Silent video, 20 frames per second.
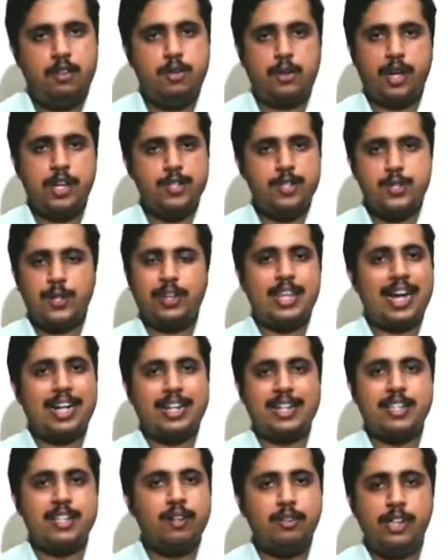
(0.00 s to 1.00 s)
Okay, so
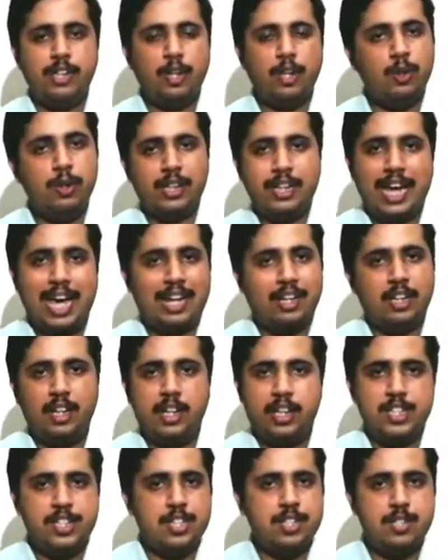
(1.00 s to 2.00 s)
that's how the whole
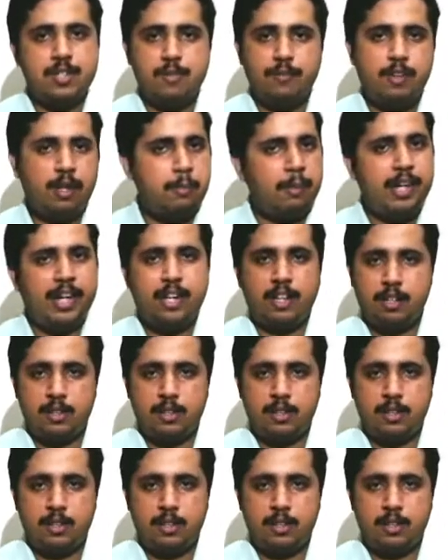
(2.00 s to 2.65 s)
calculations will be done.